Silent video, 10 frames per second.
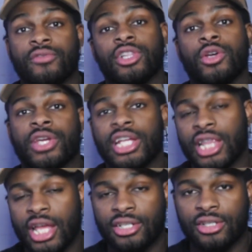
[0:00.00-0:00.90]
a lurking
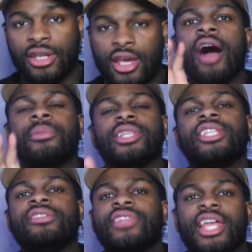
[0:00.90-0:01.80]
legend. I
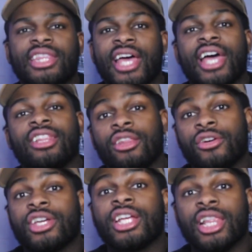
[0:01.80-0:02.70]
believe that
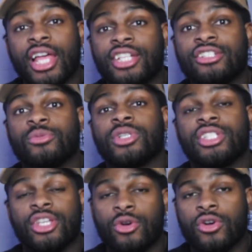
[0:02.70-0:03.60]
lurking legend was
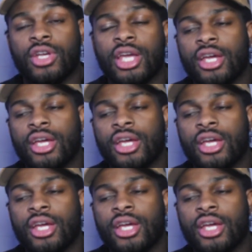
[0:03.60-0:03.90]
Hiyori.